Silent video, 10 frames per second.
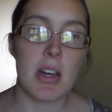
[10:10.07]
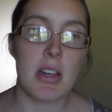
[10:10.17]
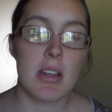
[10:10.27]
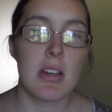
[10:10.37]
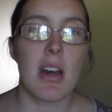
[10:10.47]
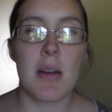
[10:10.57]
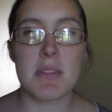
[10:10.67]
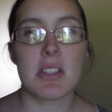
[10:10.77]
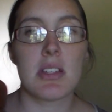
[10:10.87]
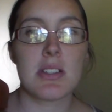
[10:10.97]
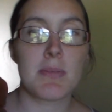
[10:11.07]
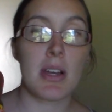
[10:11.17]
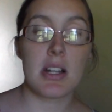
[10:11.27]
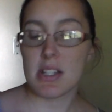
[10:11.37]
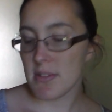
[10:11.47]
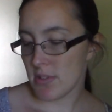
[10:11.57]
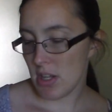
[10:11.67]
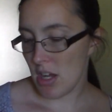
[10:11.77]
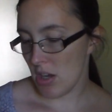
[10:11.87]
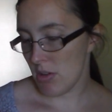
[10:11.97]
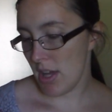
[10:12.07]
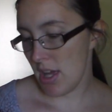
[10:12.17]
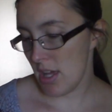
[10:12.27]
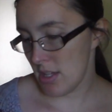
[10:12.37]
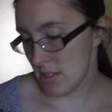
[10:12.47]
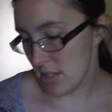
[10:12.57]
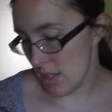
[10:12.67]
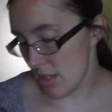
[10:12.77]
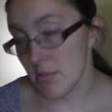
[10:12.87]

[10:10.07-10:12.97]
but I'm just going to use the picante for now and